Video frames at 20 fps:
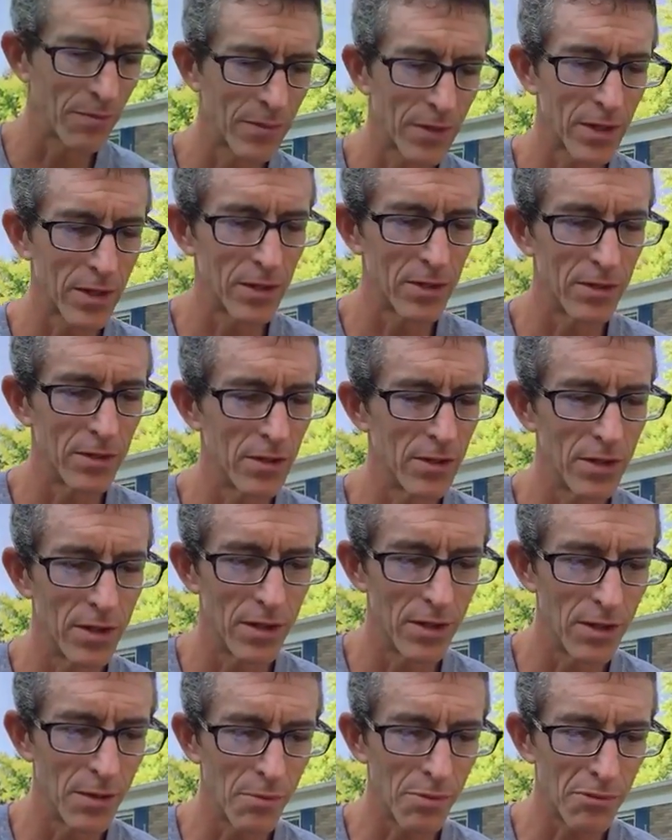because
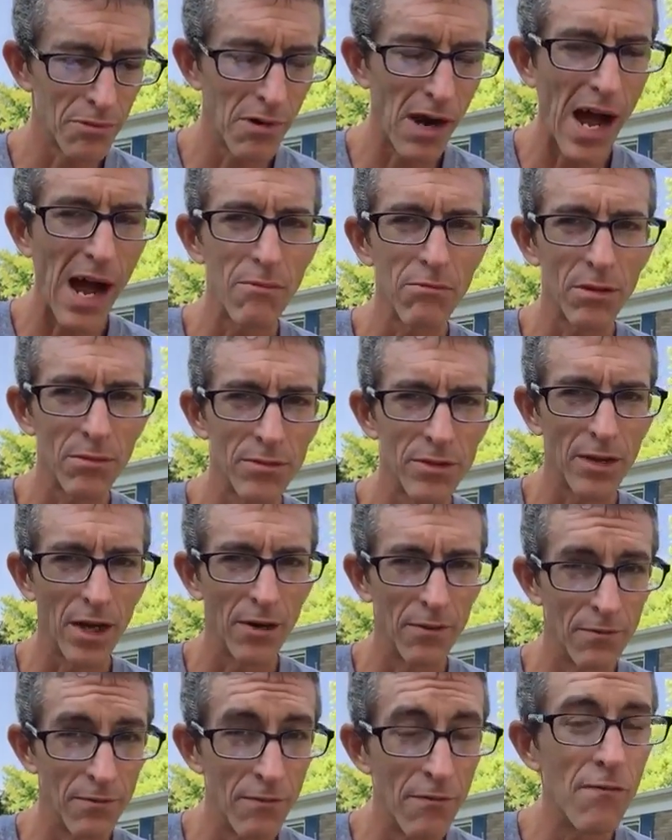the problems
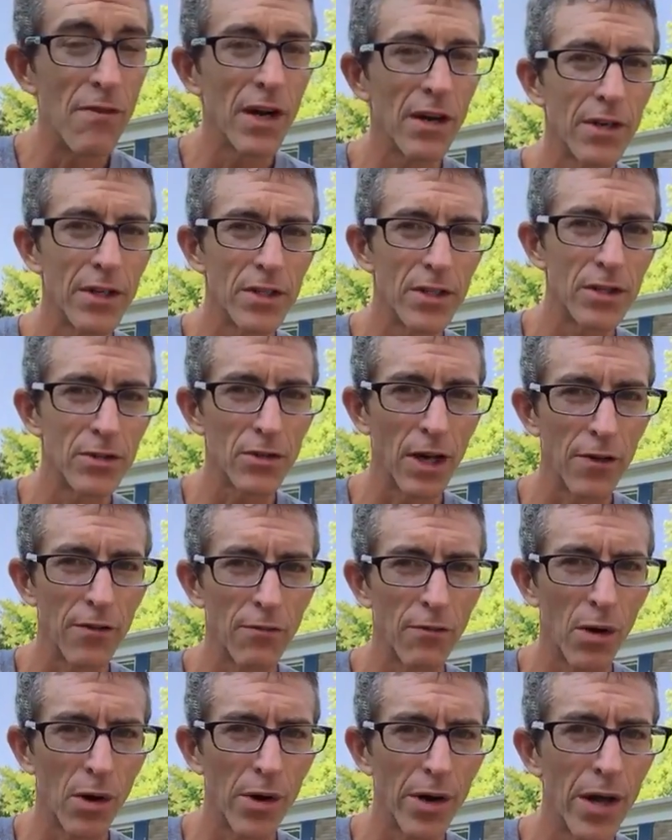are very
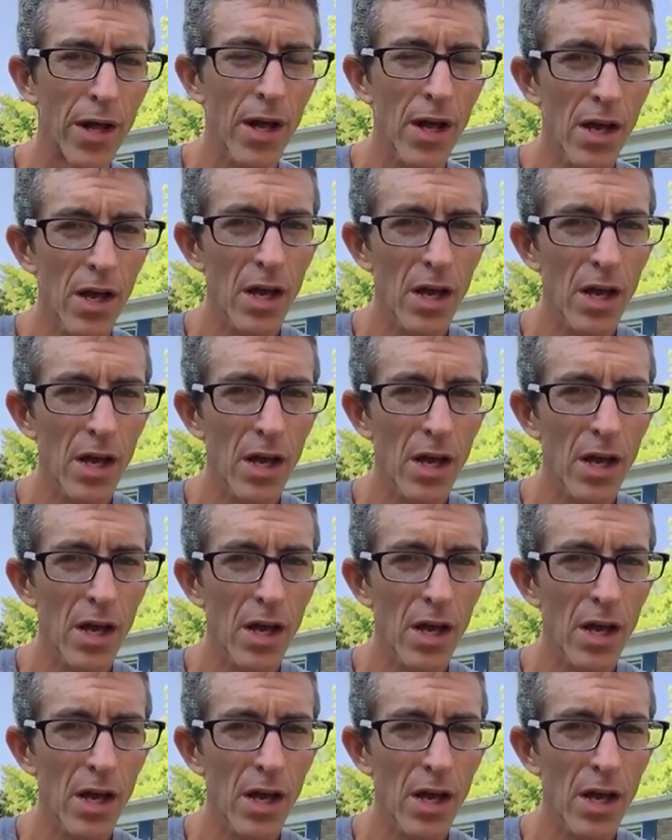straightforward.